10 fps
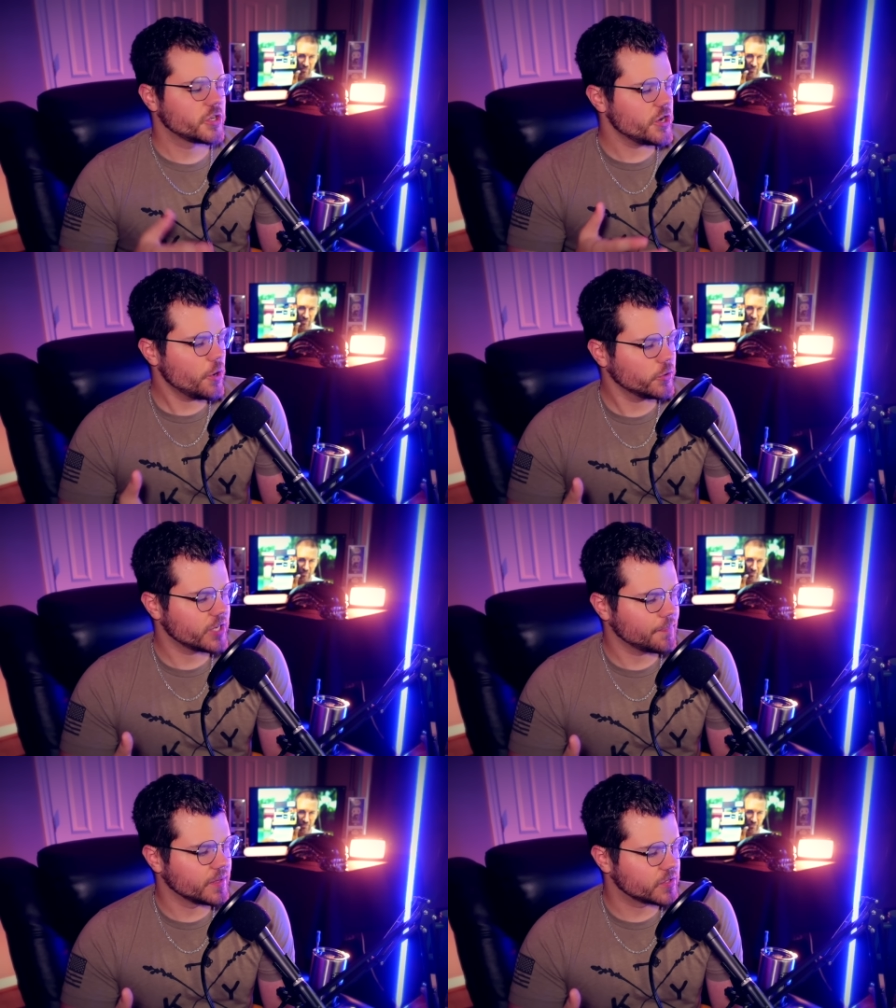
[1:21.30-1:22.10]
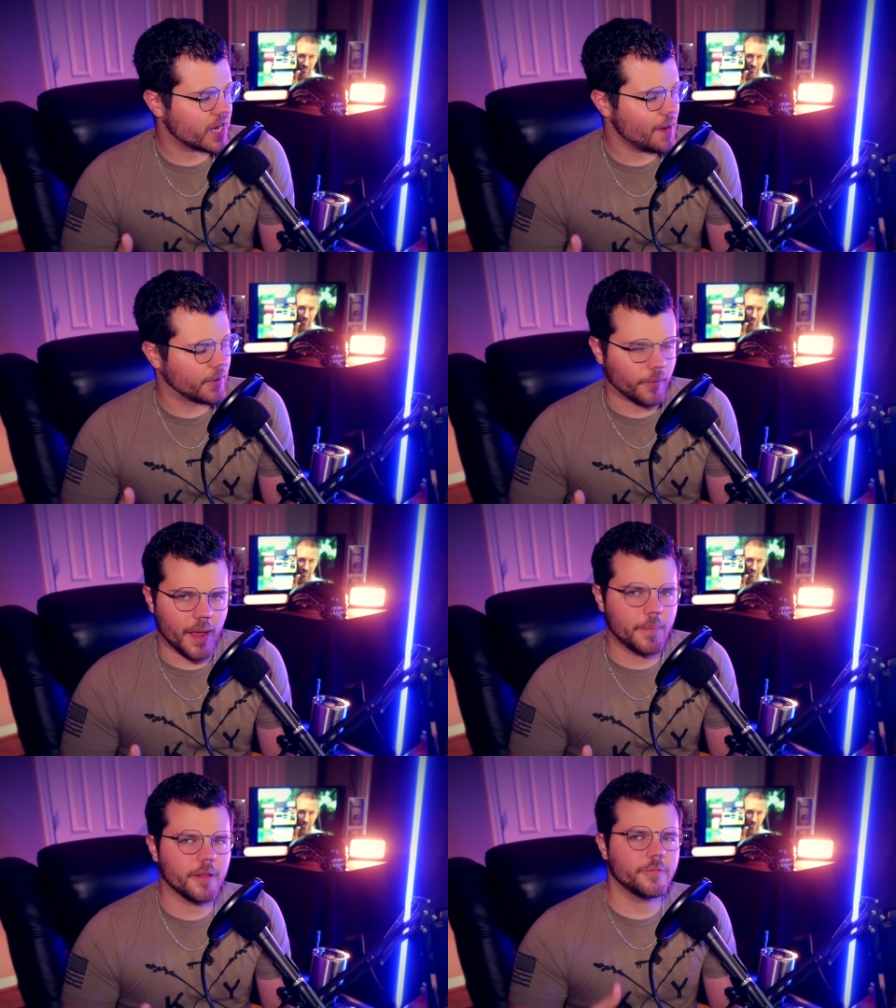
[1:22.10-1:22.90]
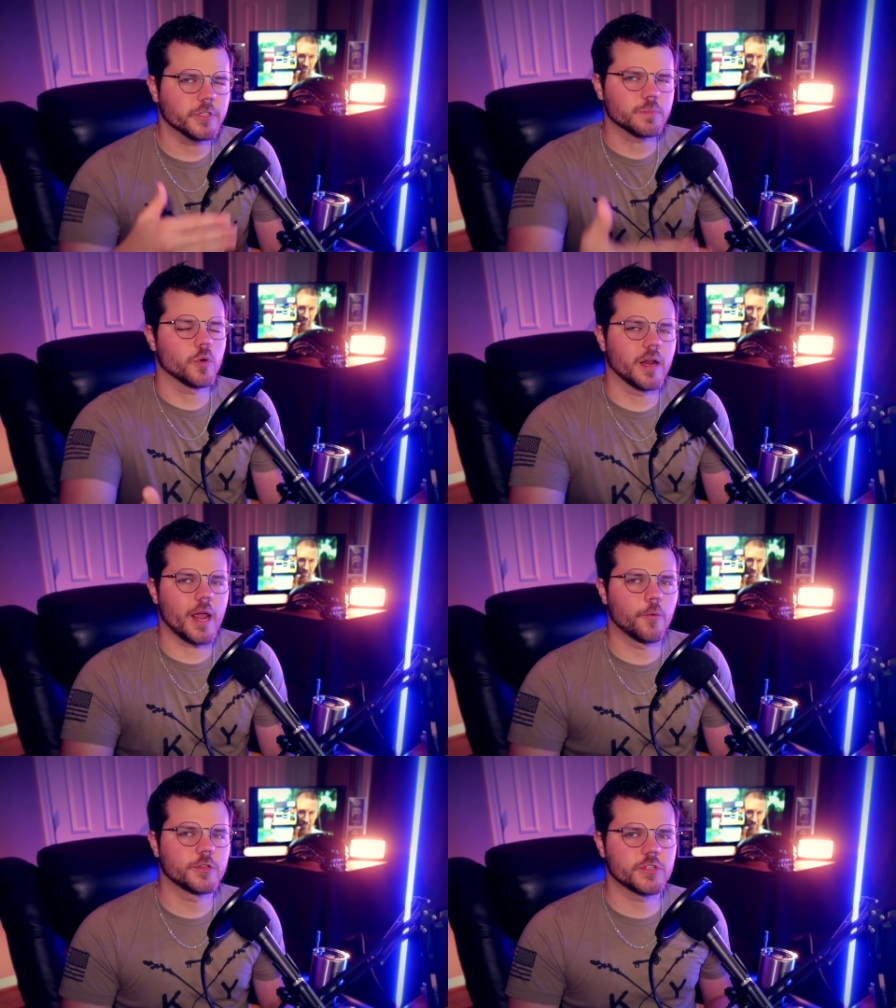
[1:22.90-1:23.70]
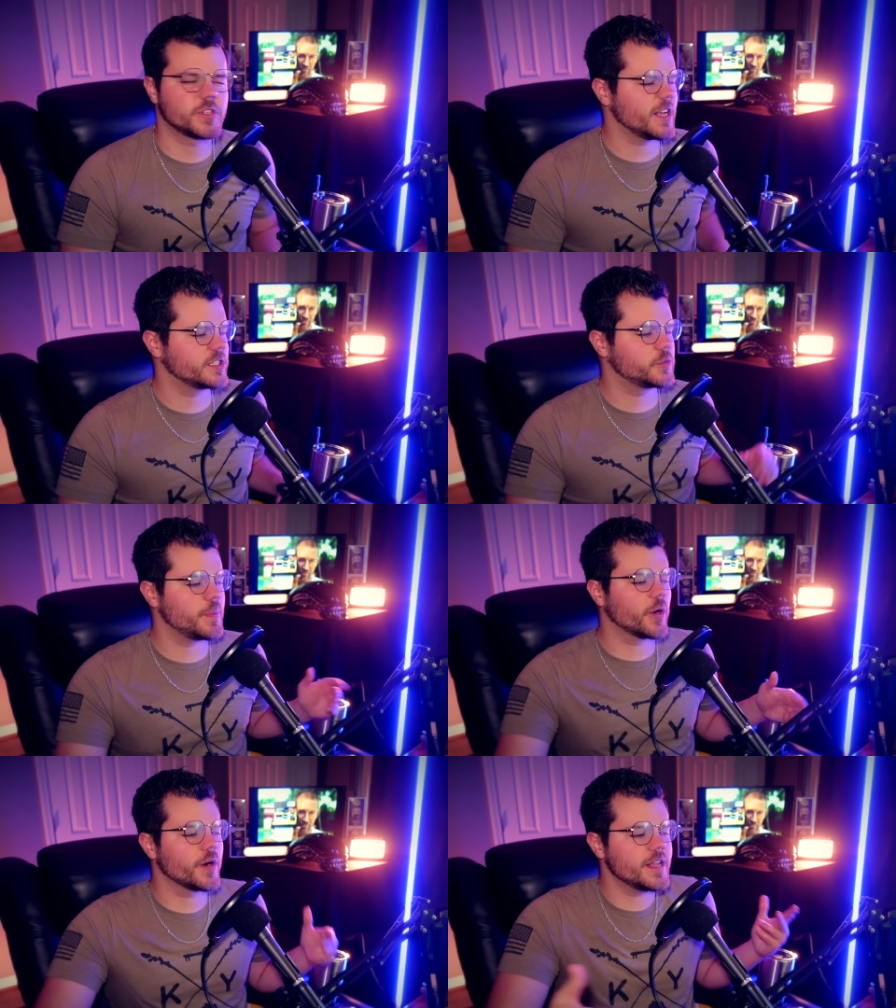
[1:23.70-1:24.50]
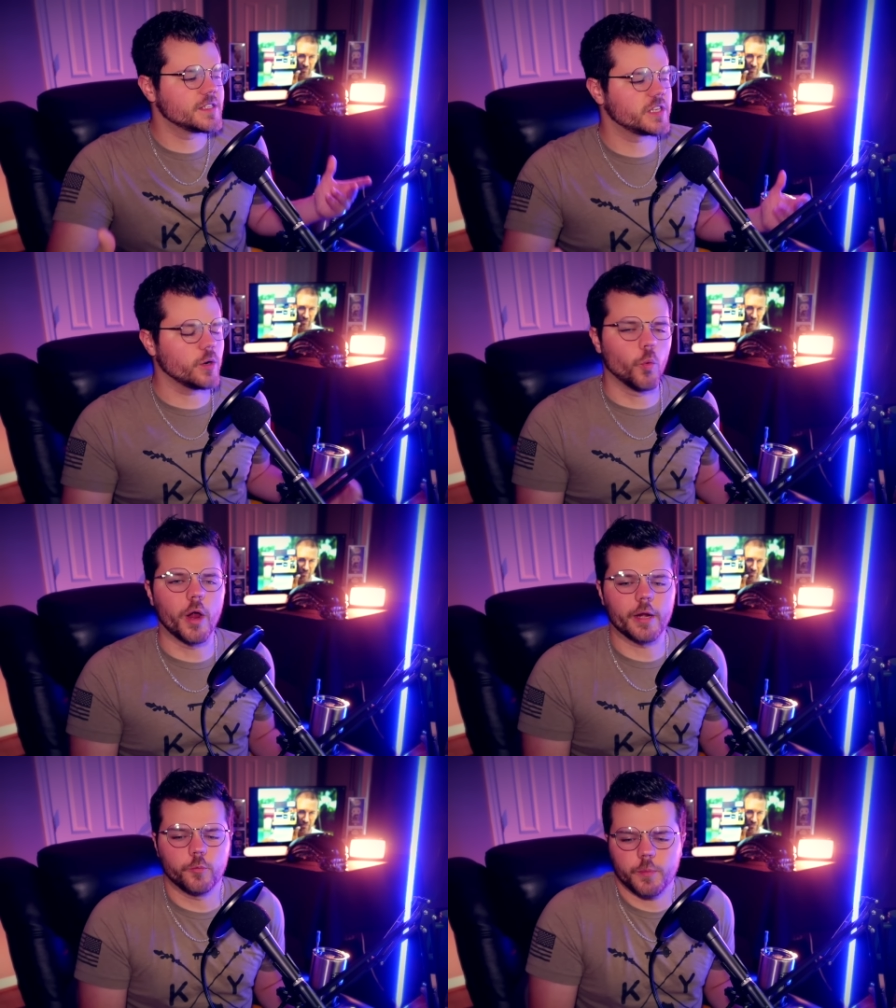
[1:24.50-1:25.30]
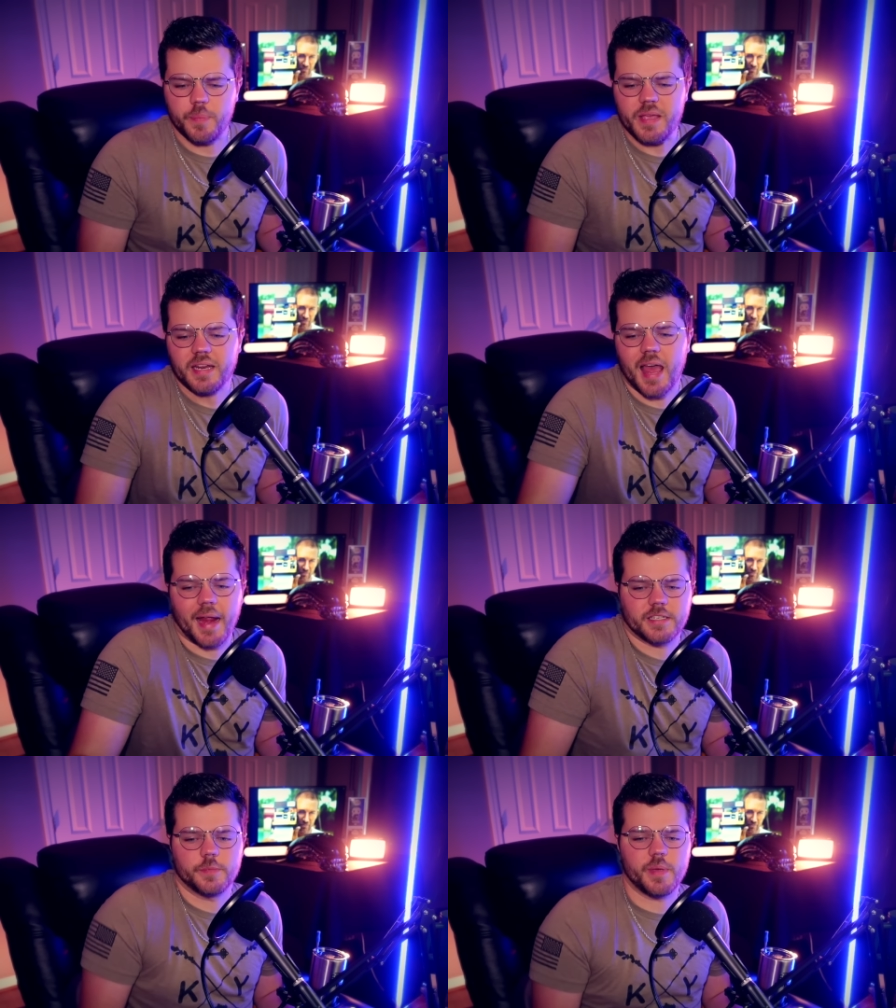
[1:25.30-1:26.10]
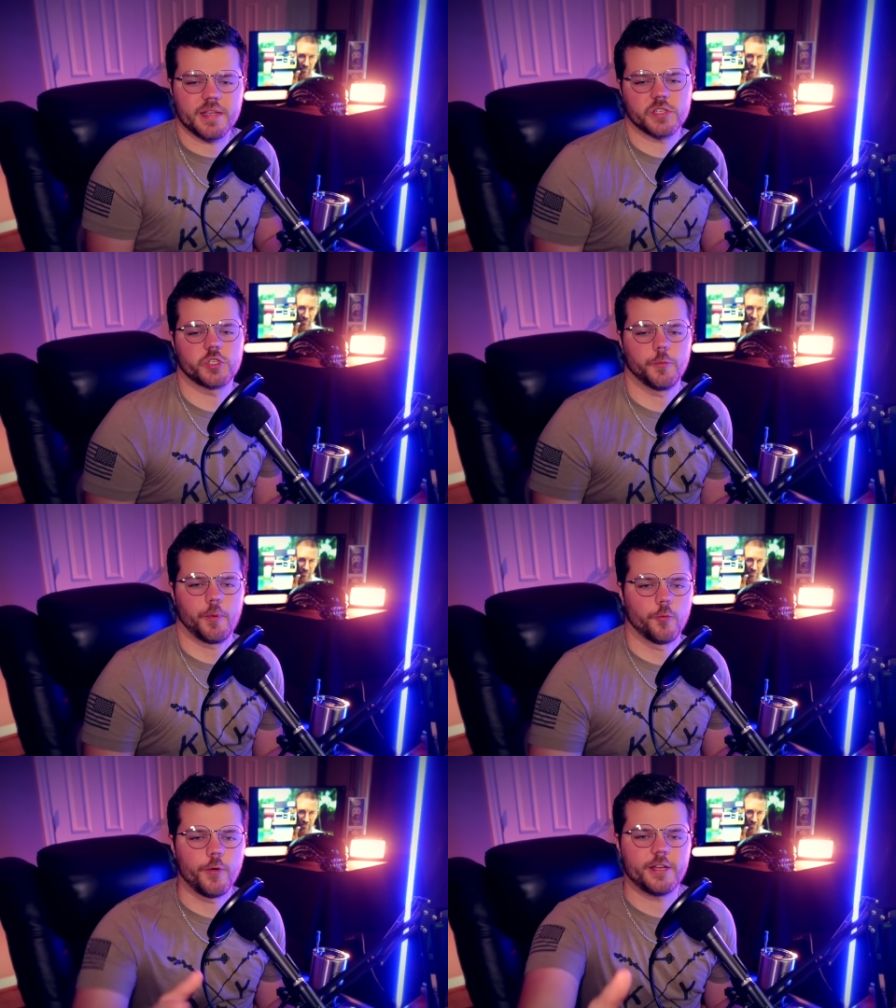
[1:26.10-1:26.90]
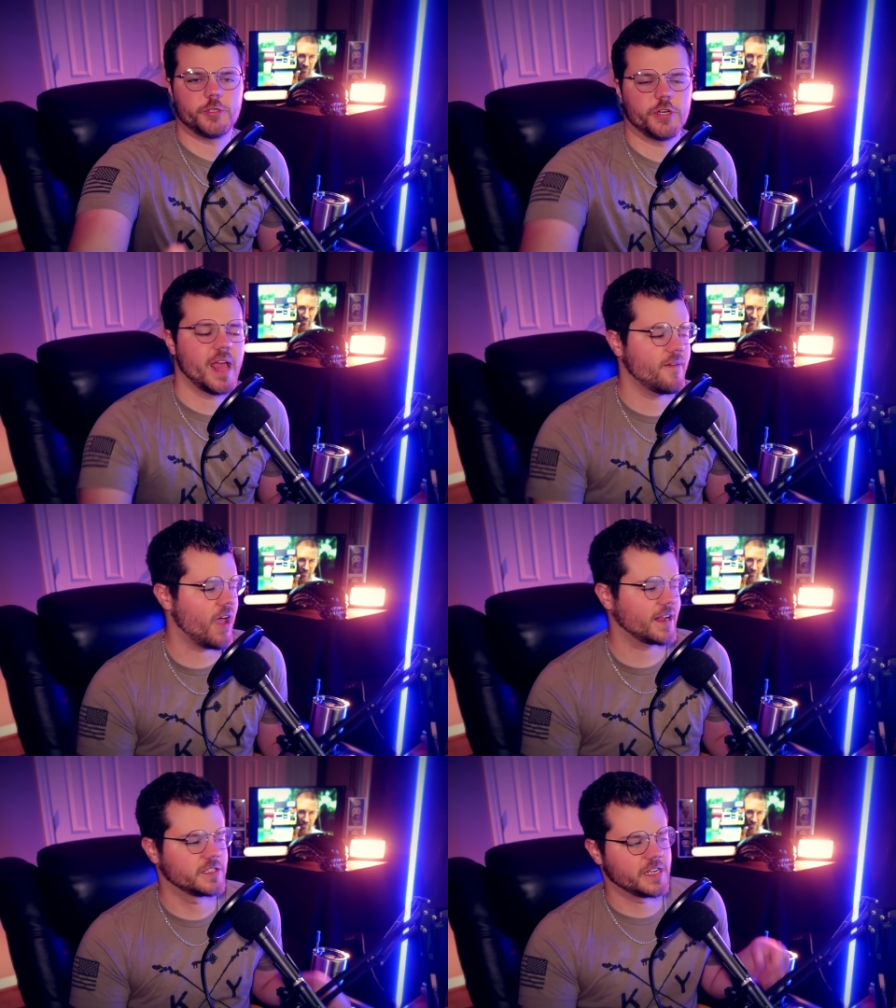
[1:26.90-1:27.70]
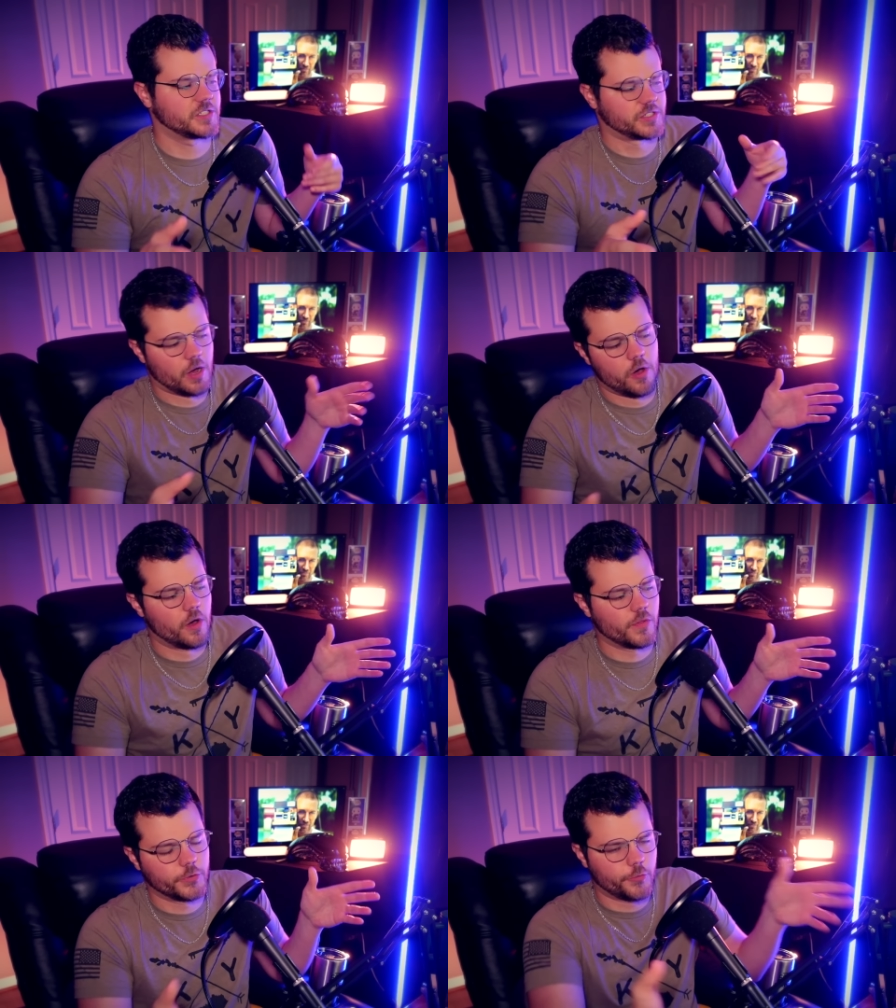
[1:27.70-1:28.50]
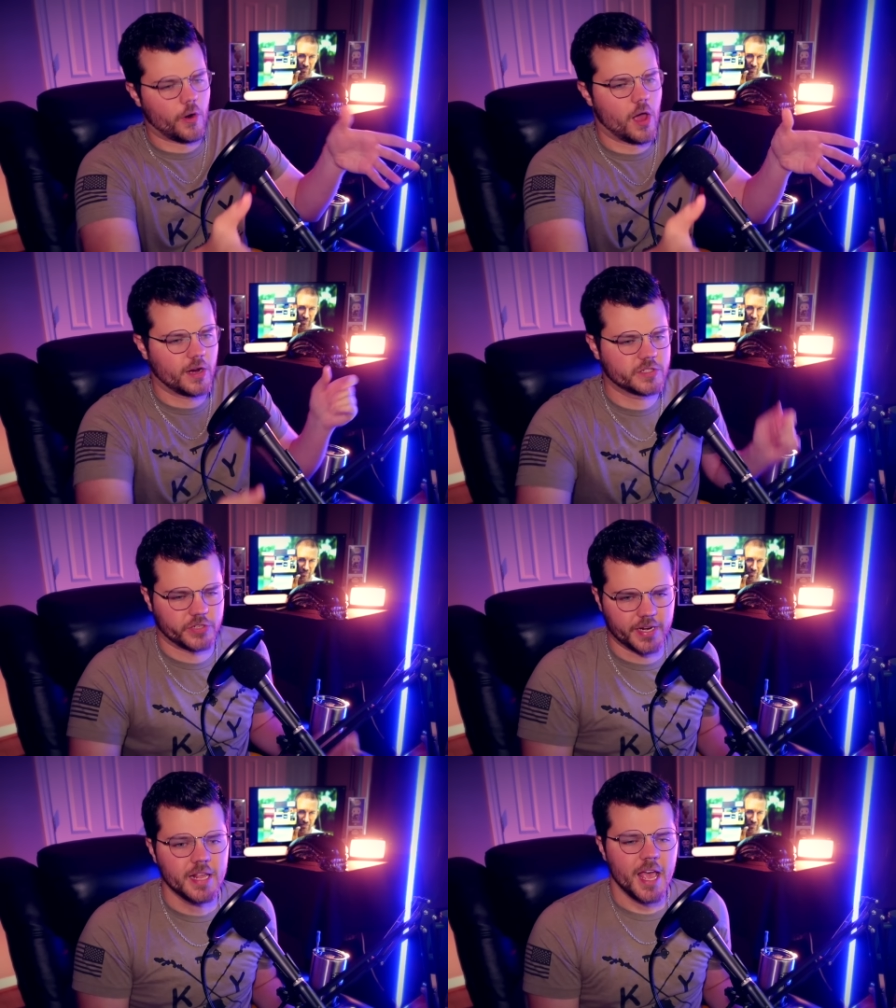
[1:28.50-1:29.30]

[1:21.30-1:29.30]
So you know something's coming, right? But it feels more like we're just experiencing what it would be like to be super rich and have access to all the drugs and